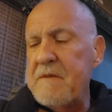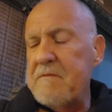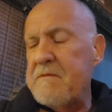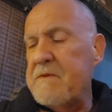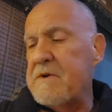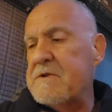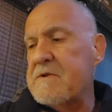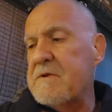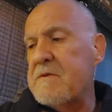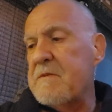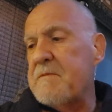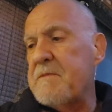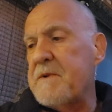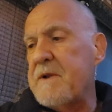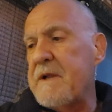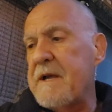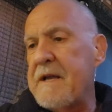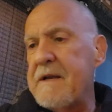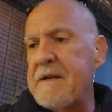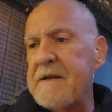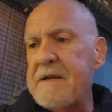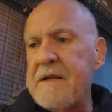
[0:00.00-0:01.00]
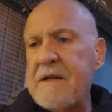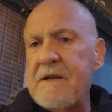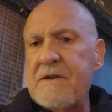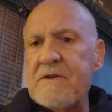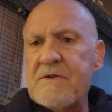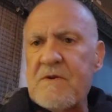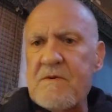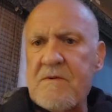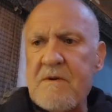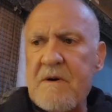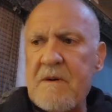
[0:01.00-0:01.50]
miserable at it, and it's
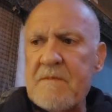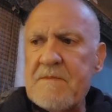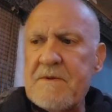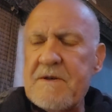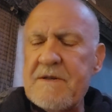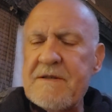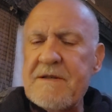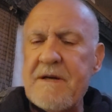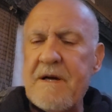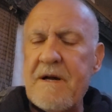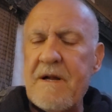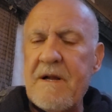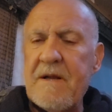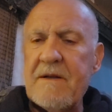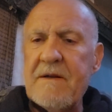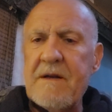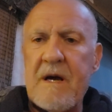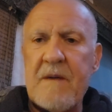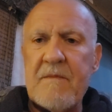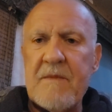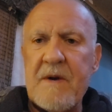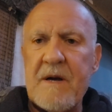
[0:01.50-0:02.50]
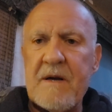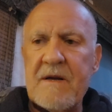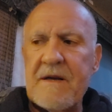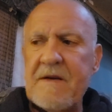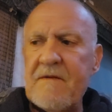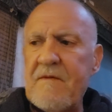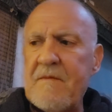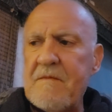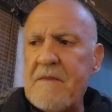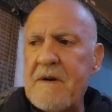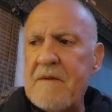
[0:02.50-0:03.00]
corrupt as hell. And I'm not
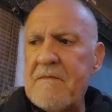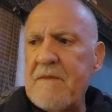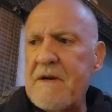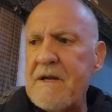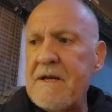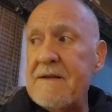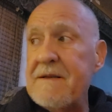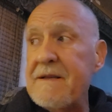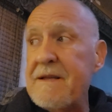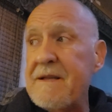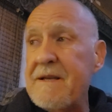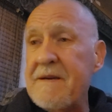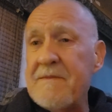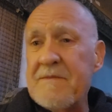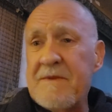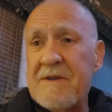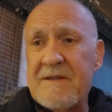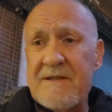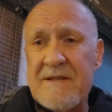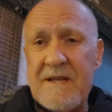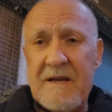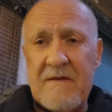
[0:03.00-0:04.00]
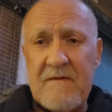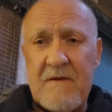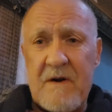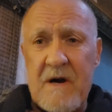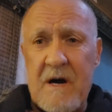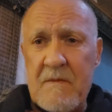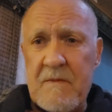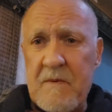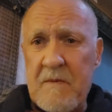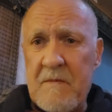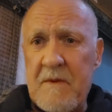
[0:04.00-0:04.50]
giving my money to them because they've
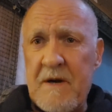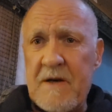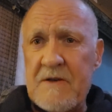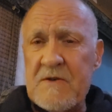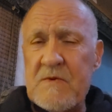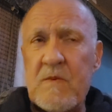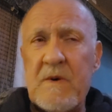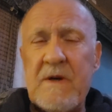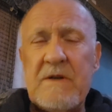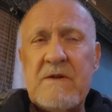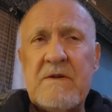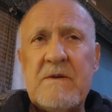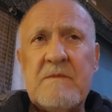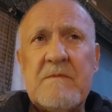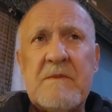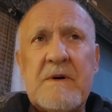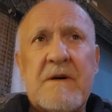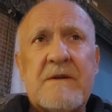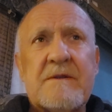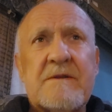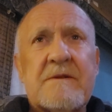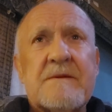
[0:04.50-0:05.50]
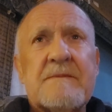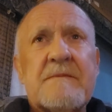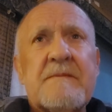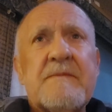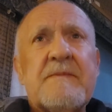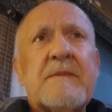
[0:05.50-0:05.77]
compromised way too much.